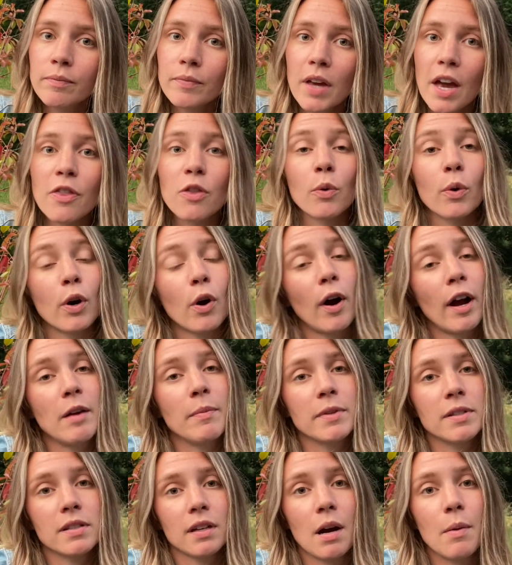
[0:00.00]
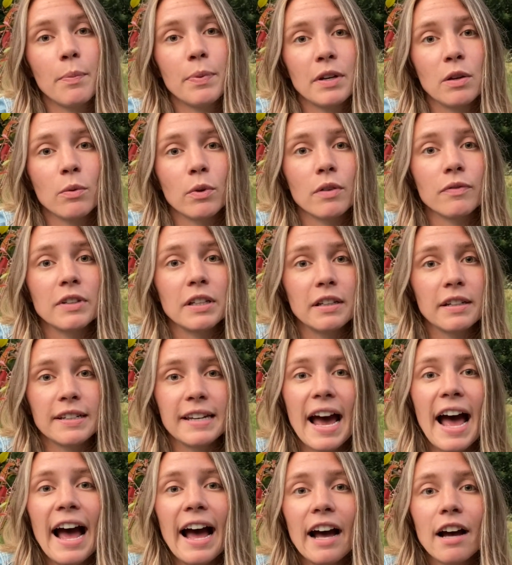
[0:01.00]
and the requirements the company would have needed to
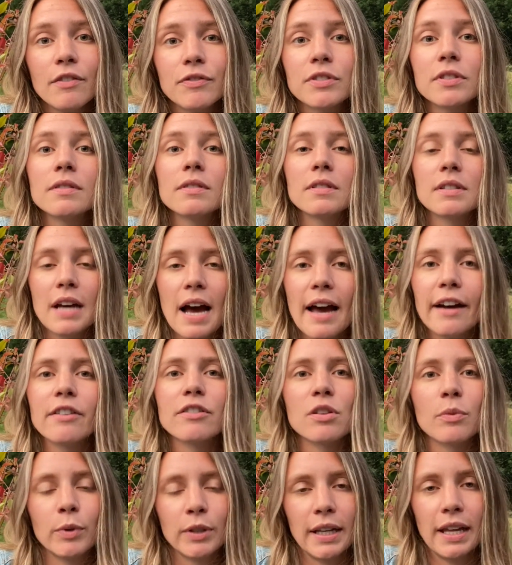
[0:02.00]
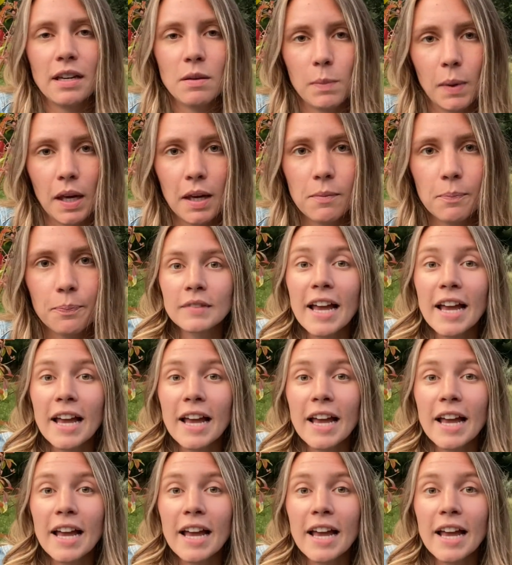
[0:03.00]
have to hire someone like me.